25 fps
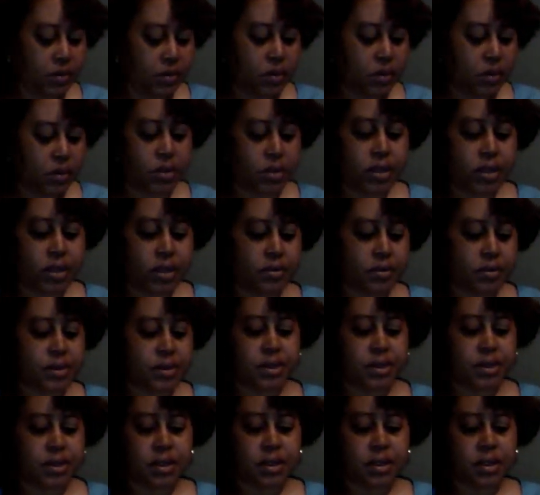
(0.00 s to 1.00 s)
what I
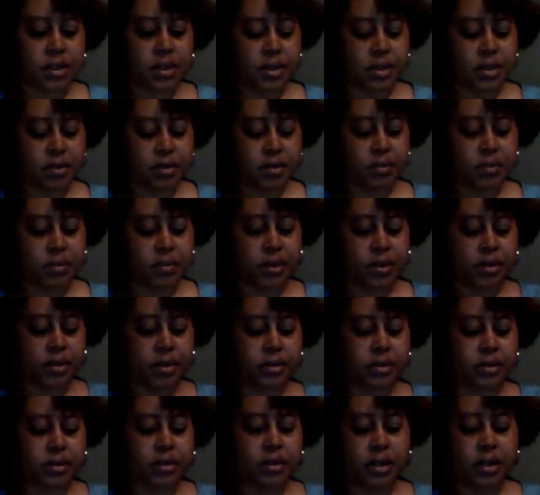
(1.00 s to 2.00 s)
received and you
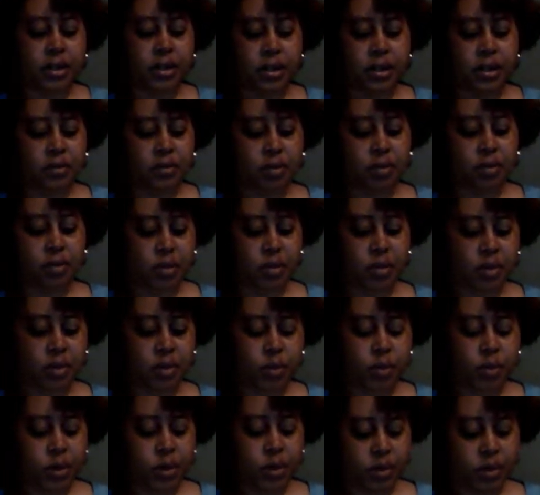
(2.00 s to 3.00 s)
probably
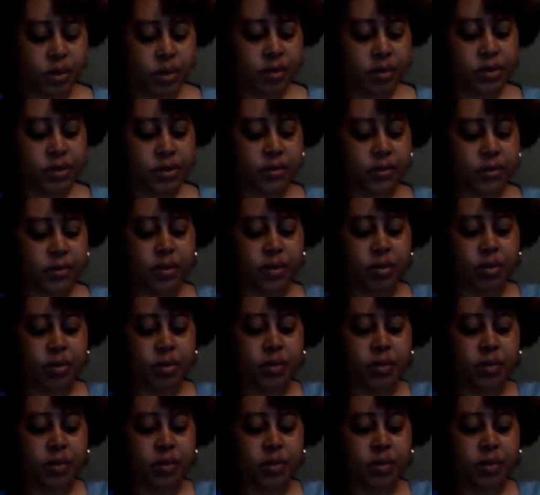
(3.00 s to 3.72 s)
remember from my